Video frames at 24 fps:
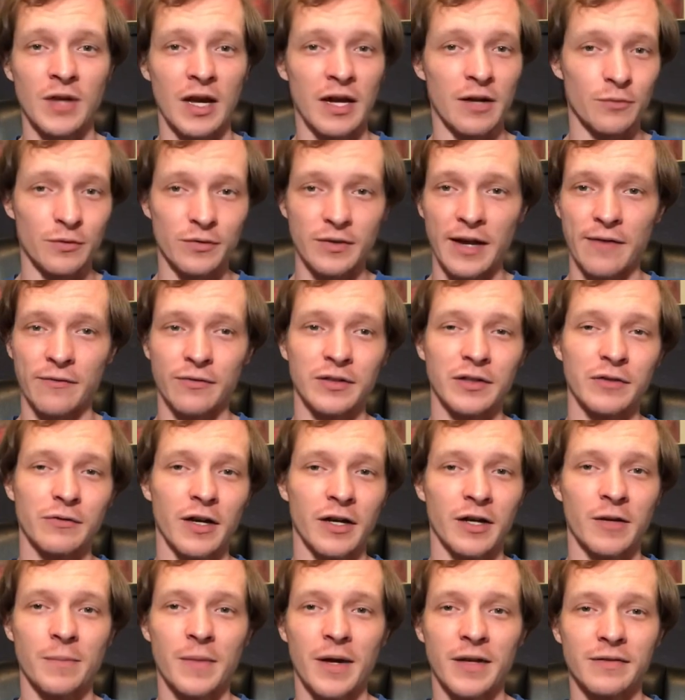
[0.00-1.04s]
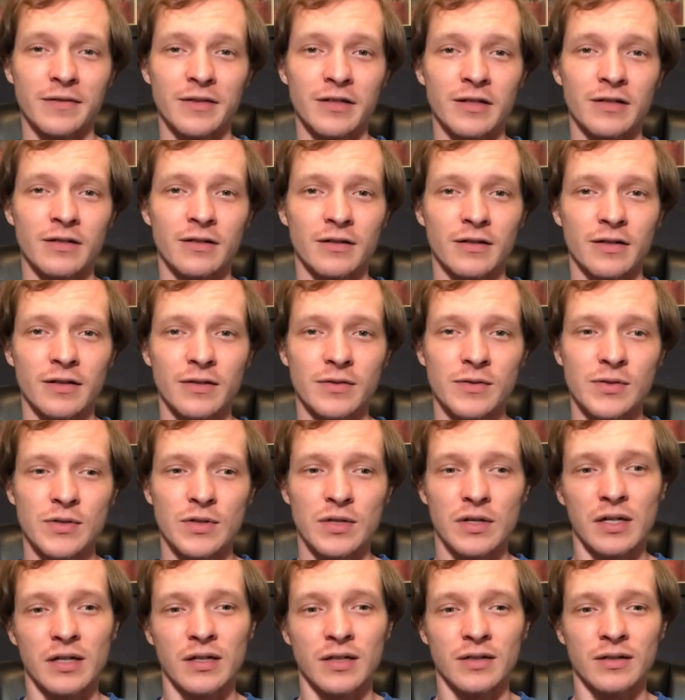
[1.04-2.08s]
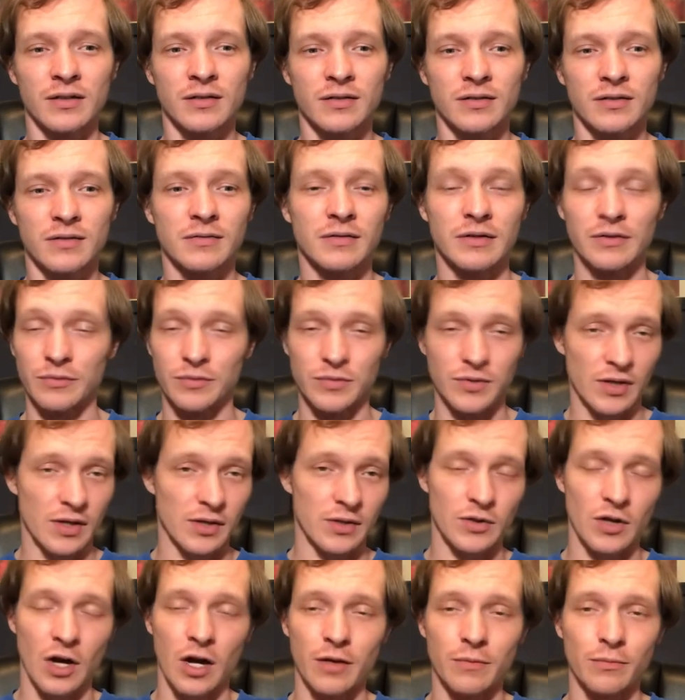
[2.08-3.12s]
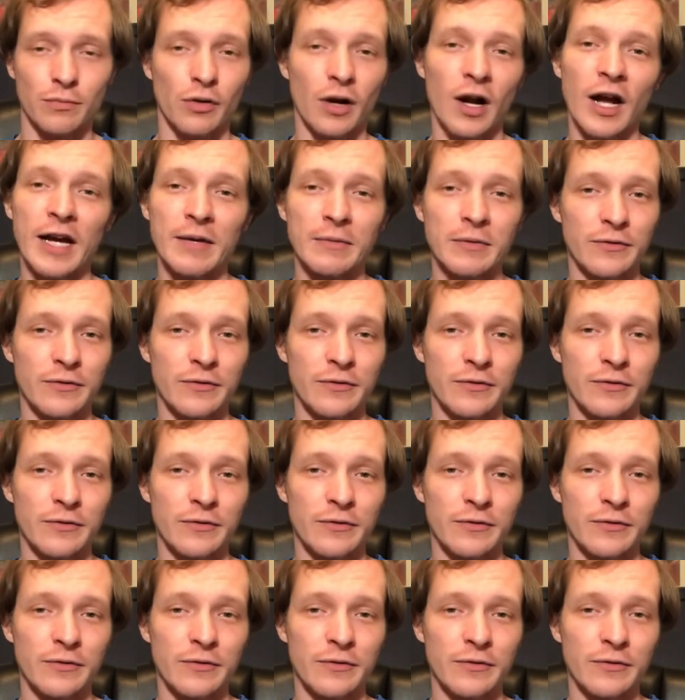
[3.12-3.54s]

I would definitely recommend it. It's on Prime.